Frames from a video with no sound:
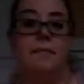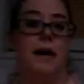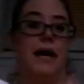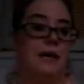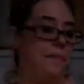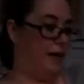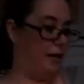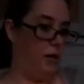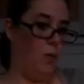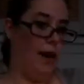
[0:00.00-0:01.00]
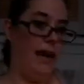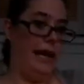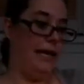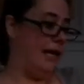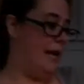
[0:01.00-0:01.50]
my bottle of
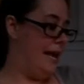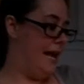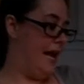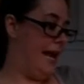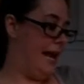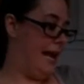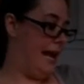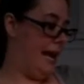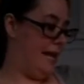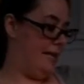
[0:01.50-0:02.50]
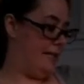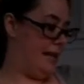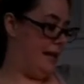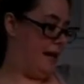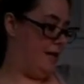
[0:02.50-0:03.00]
wine, and
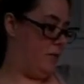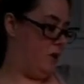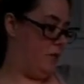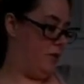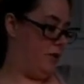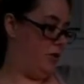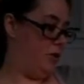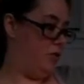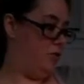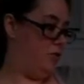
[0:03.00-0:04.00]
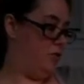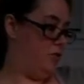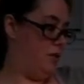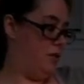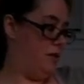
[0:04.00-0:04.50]
I'm going
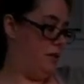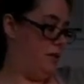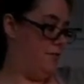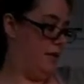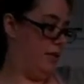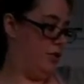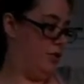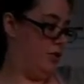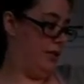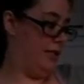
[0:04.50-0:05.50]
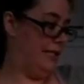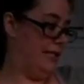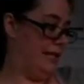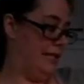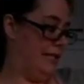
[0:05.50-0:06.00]
to make sure that it's
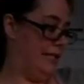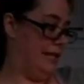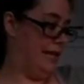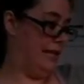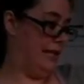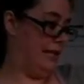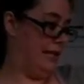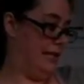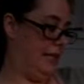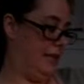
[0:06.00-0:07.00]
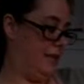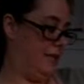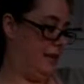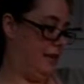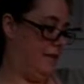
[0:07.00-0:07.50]
nice and clear
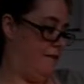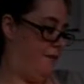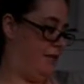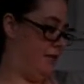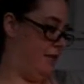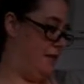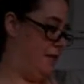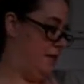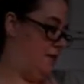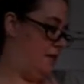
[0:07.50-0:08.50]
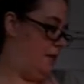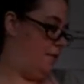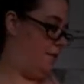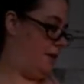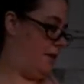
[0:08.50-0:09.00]
and not fuzzy.
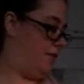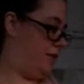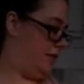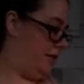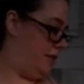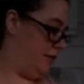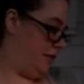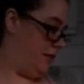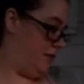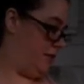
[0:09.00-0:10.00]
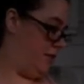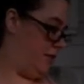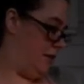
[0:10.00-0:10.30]
We may have to set this here.